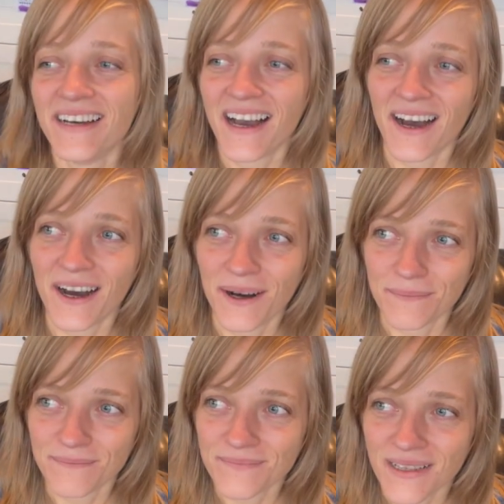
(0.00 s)

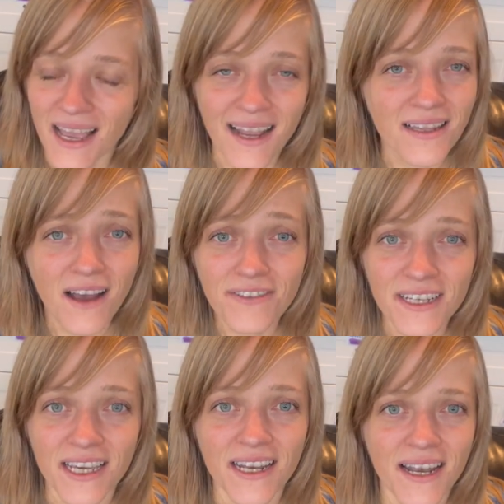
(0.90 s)
And loving
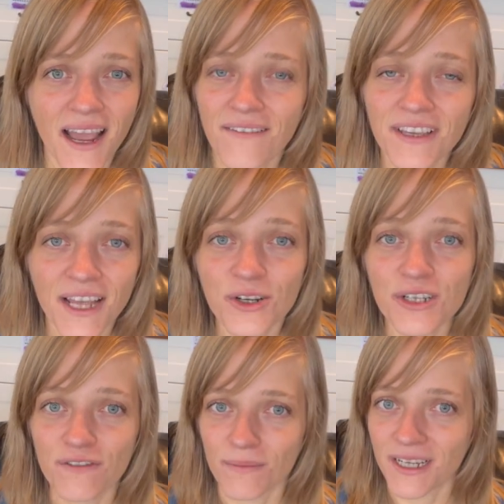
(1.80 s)
it and have the energy
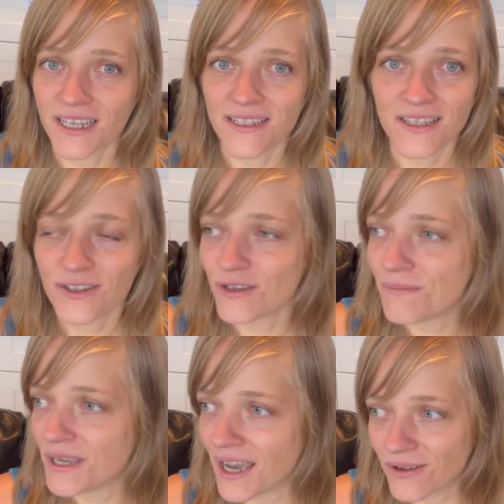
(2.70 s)
for my kids, and they're doing
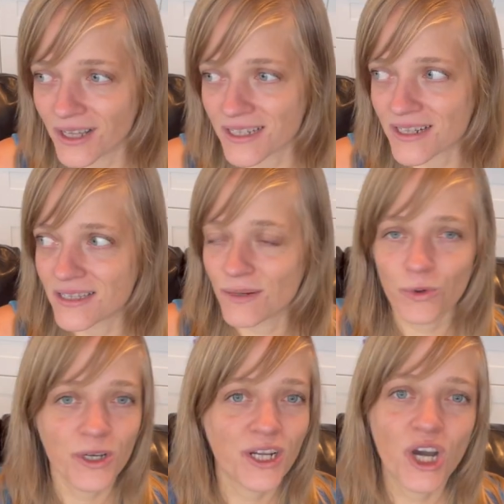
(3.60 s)
piano lessons and
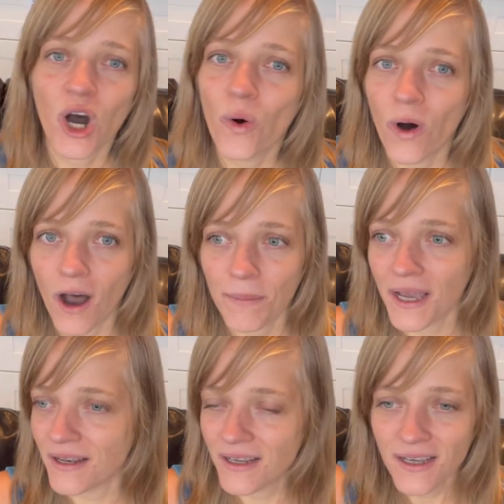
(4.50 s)
we're in a co-op
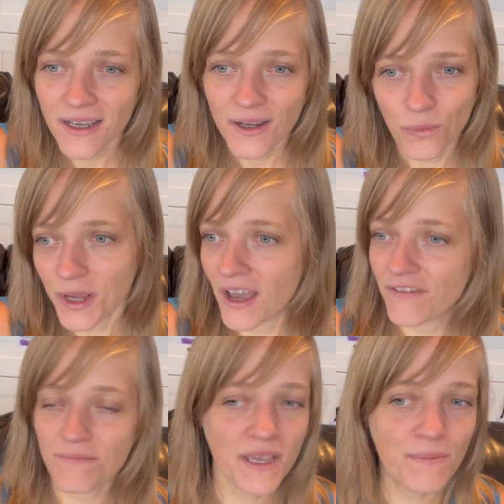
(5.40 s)
and we
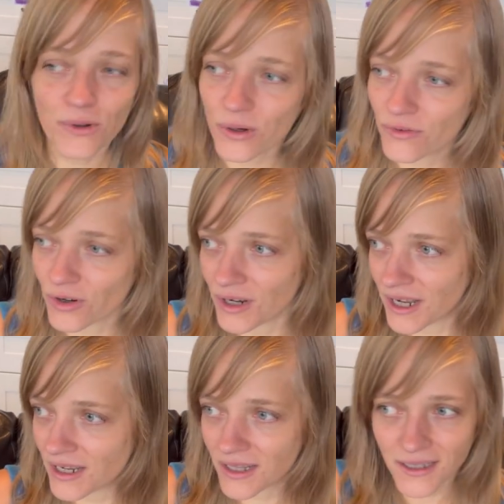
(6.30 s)
have people over and
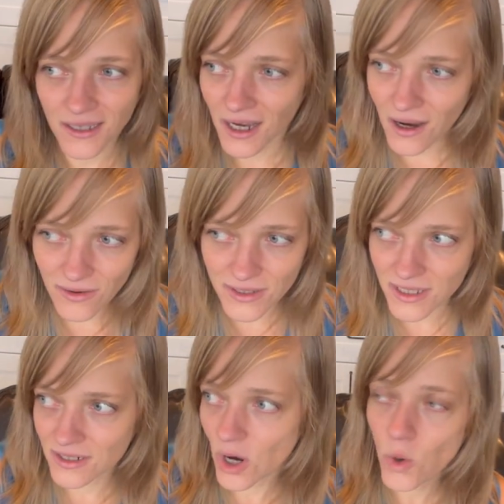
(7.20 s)
I clean the house
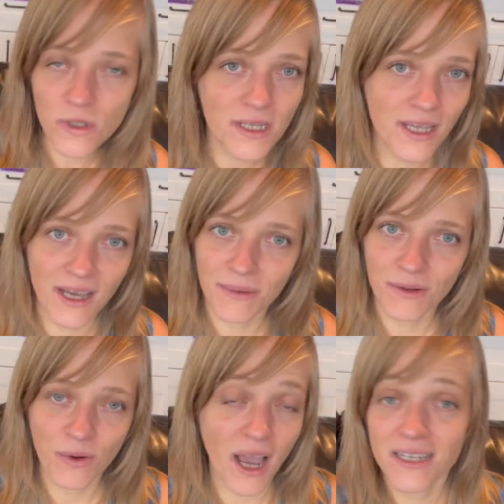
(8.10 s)
and host them
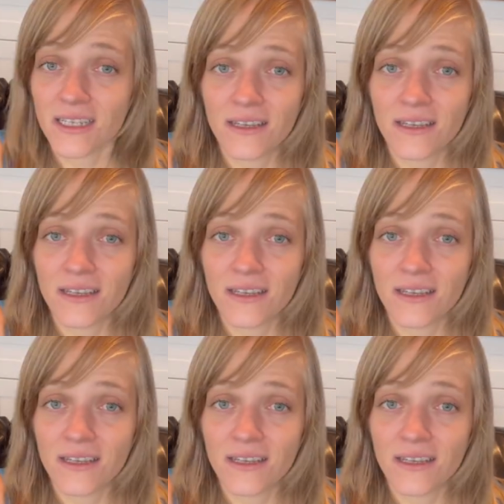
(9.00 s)
and I still